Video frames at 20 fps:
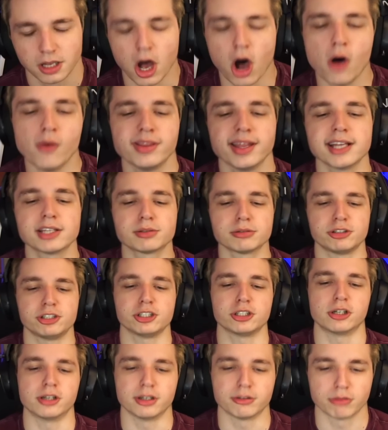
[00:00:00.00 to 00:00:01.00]
Oh, that's what you
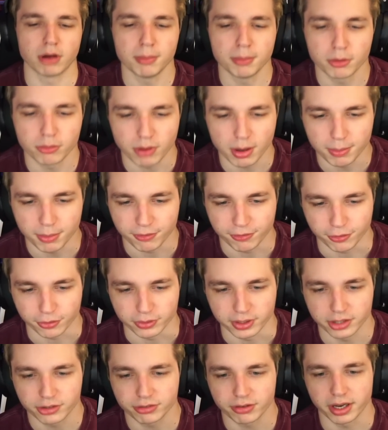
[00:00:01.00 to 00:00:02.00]
called it. Rumble Rumble Fruit.
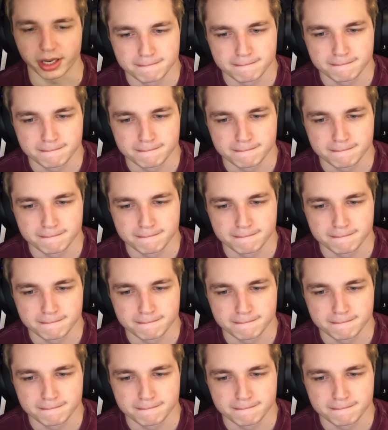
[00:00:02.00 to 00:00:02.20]
That's right.